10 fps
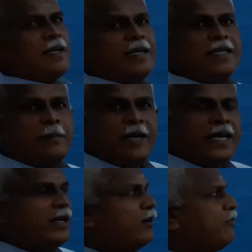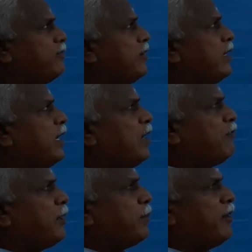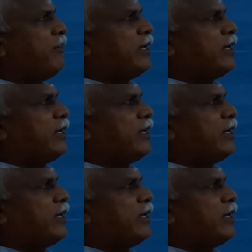learn the meaning of not-for-profit